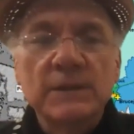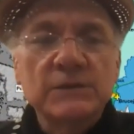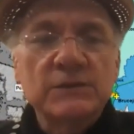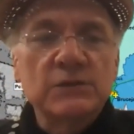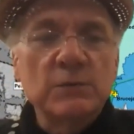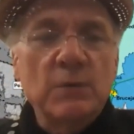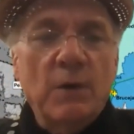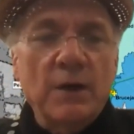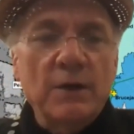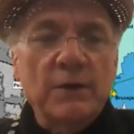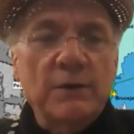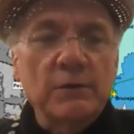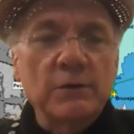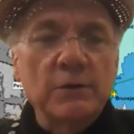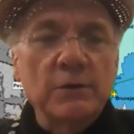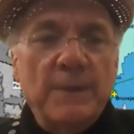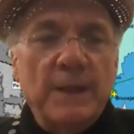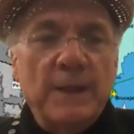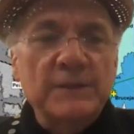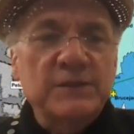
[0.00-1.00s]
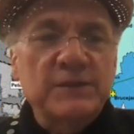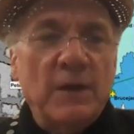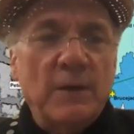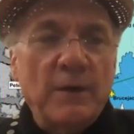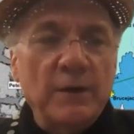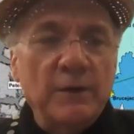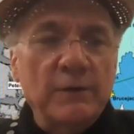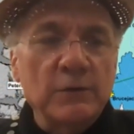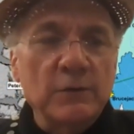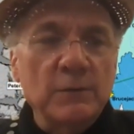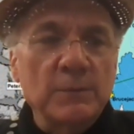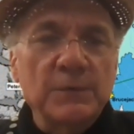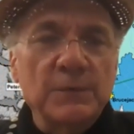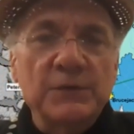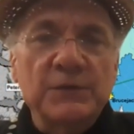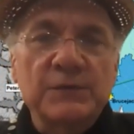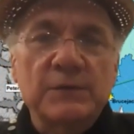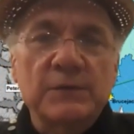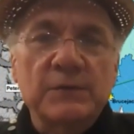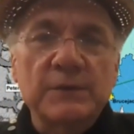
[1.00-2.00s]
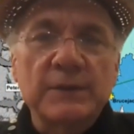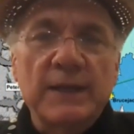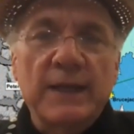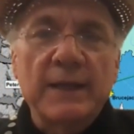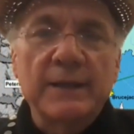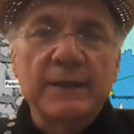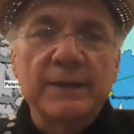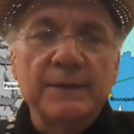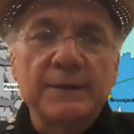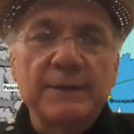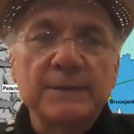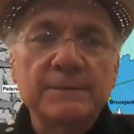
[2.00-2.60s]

to our group. That's how our group was created.